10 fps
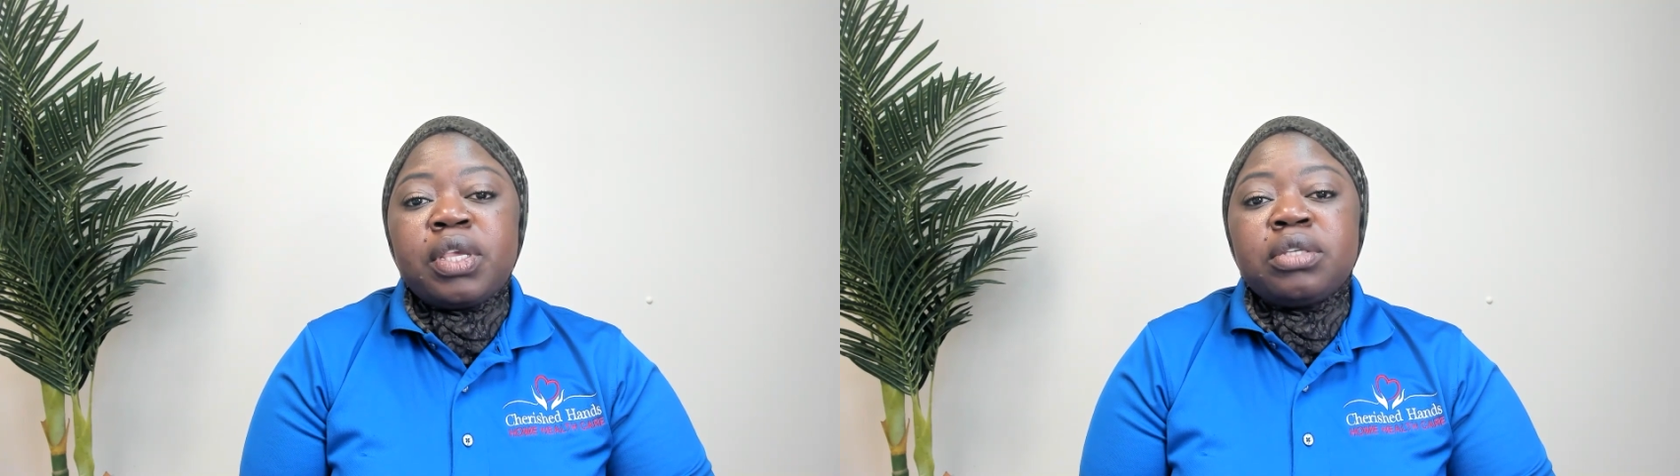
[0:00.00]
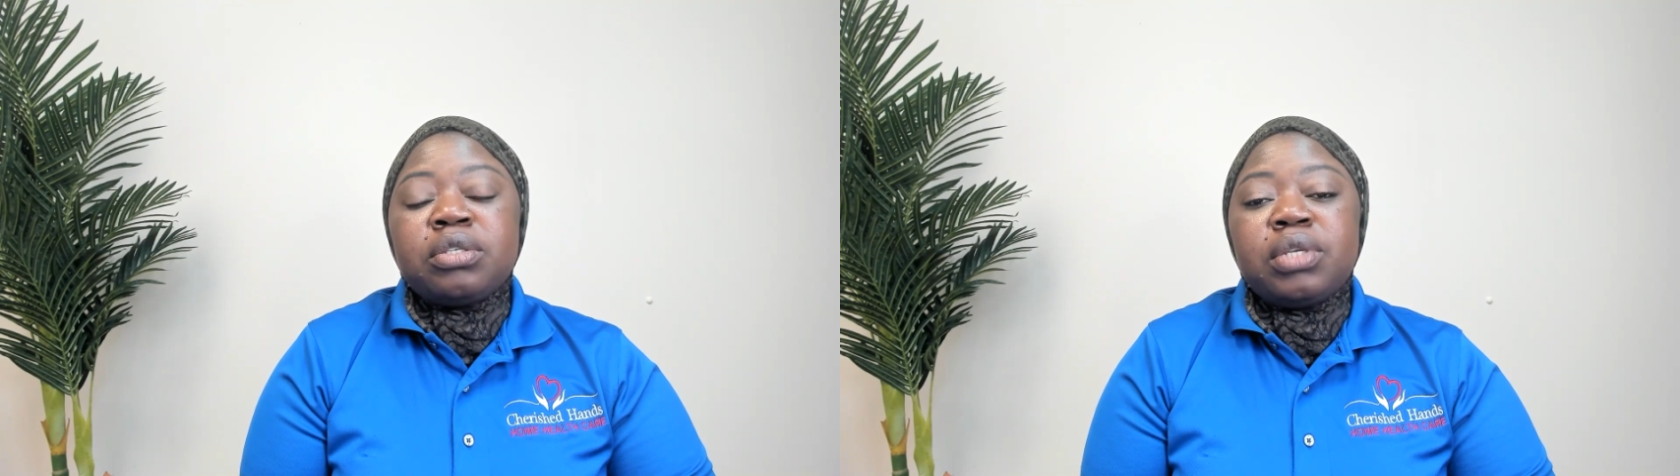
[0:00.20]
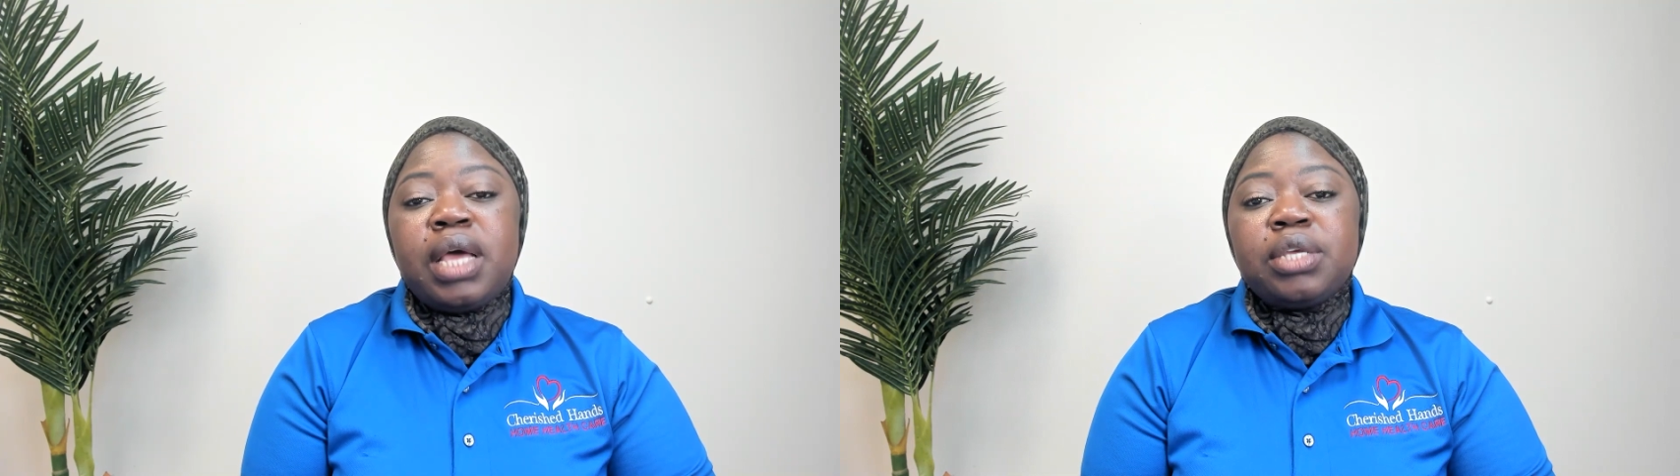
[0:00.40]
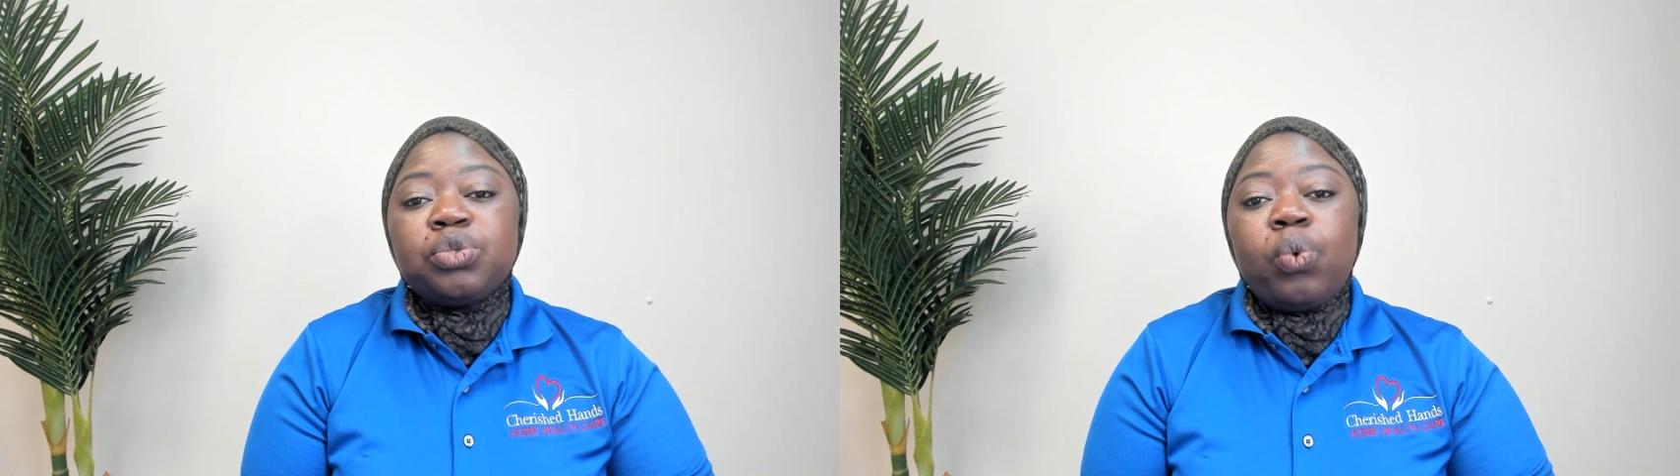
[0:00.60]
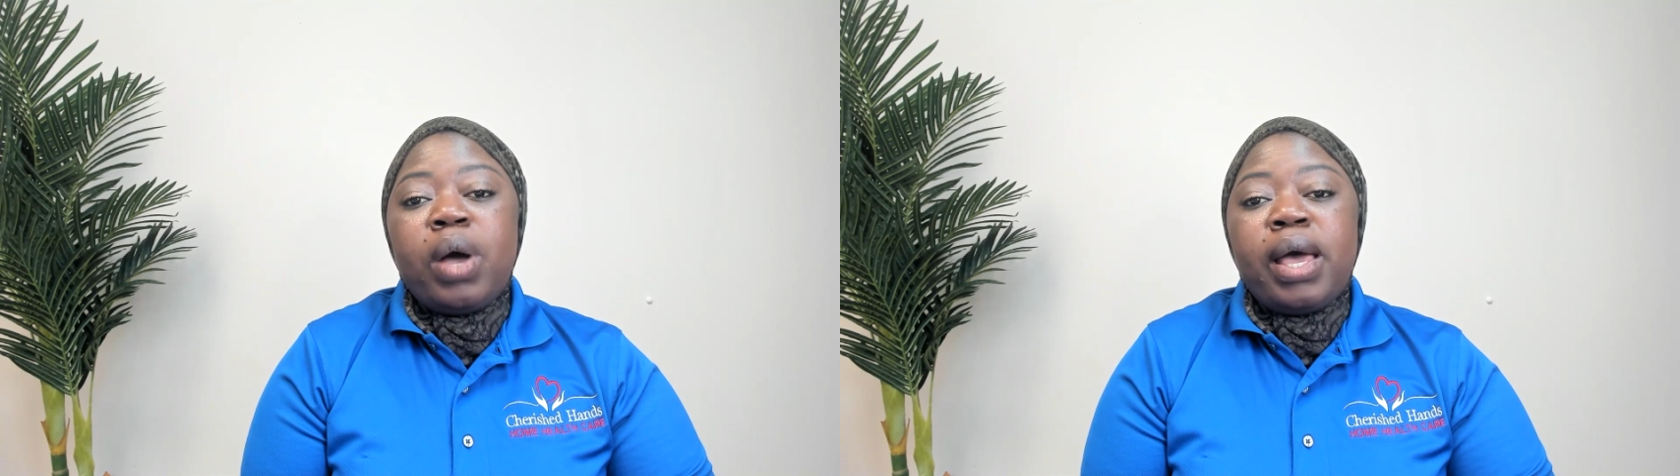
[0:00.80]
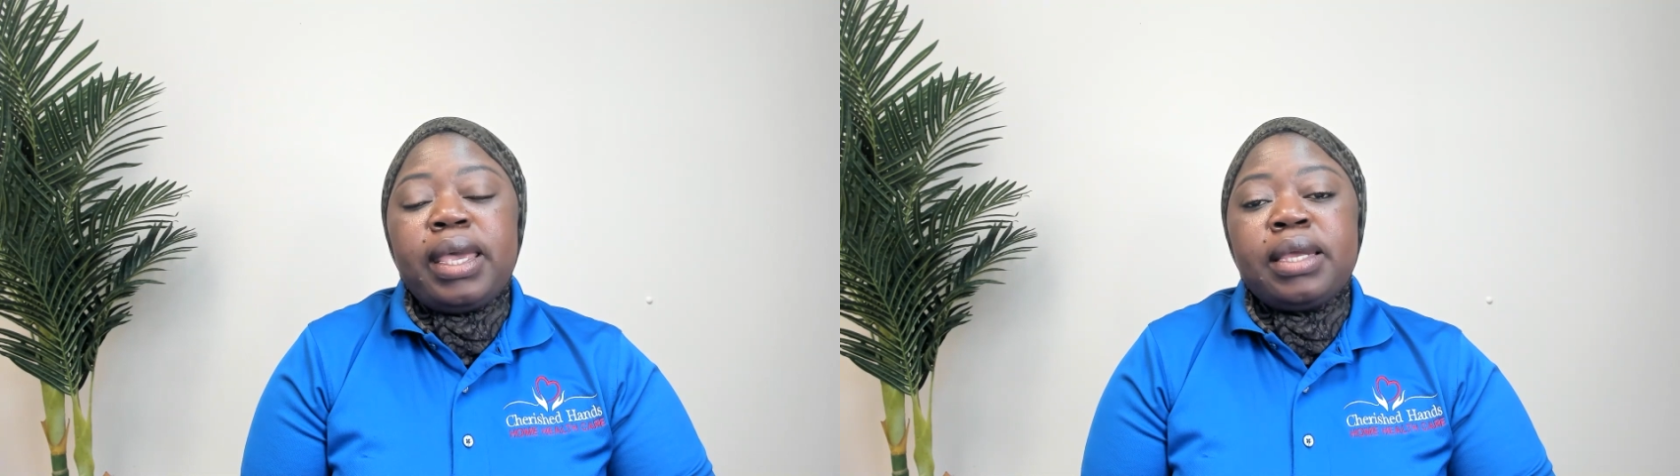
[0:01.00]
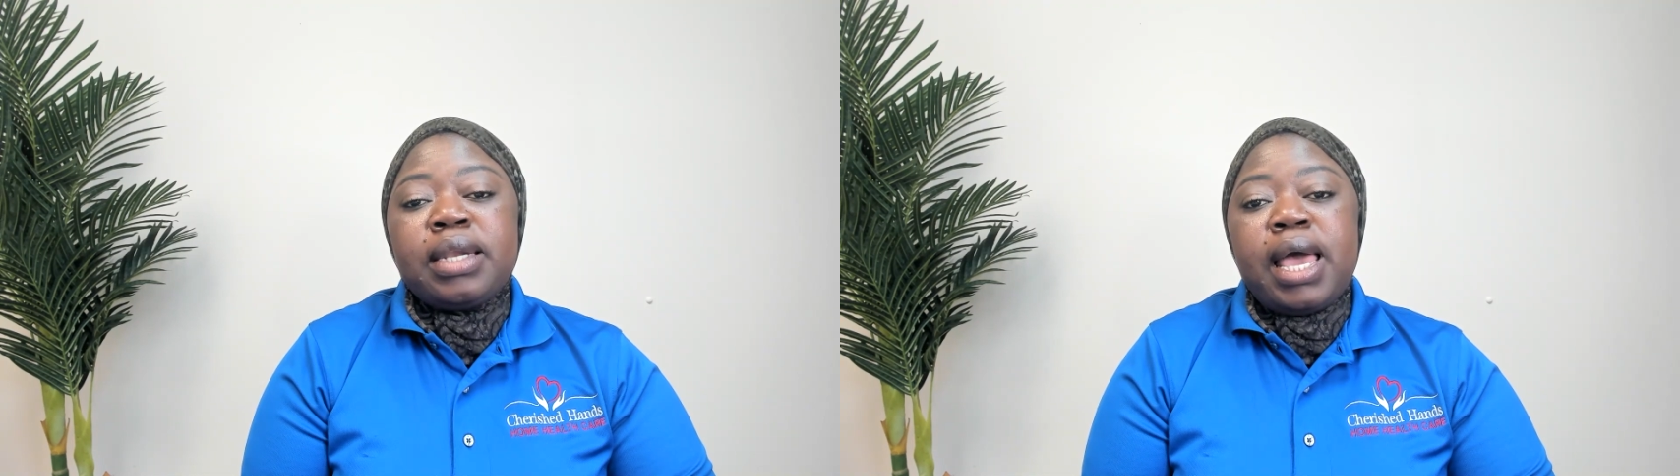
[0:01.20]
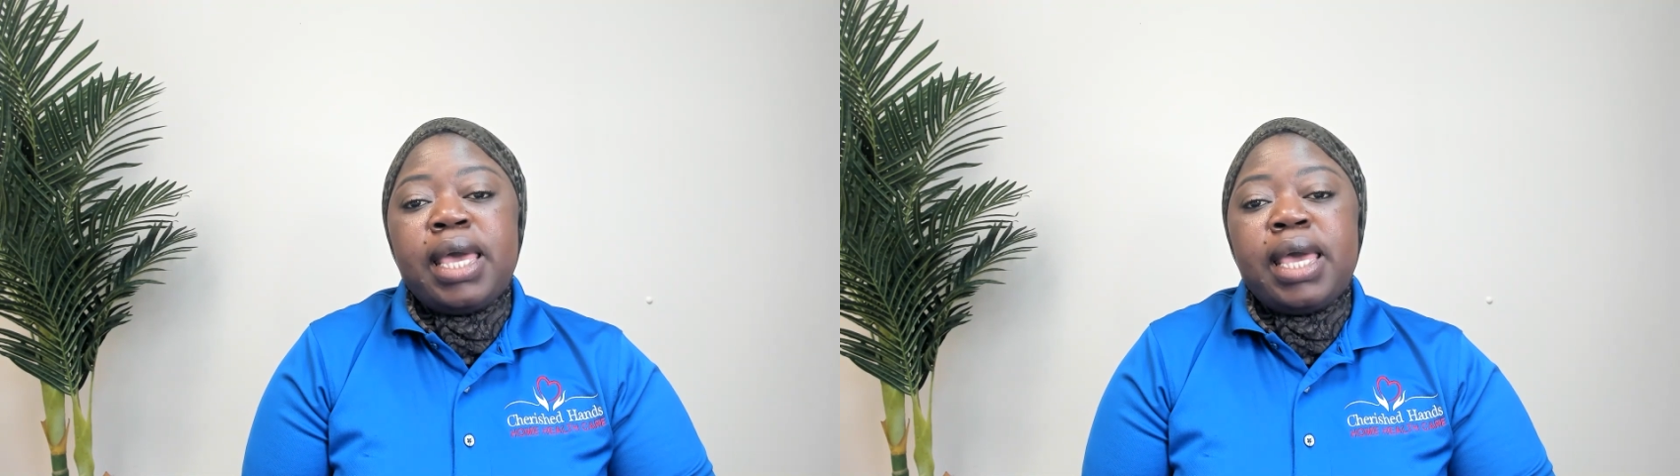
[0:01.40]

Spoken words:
So that is why in our